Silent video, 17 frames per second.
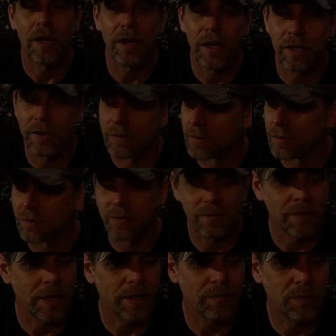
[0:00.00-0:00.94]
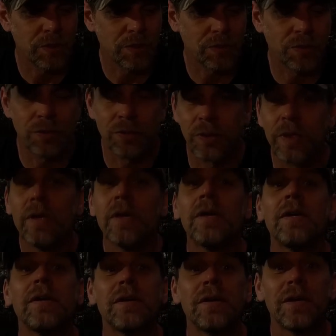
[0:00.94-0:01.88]
and light what you're doing
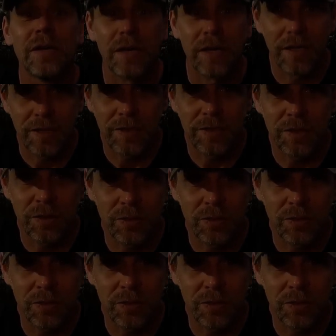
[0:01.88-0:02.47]
is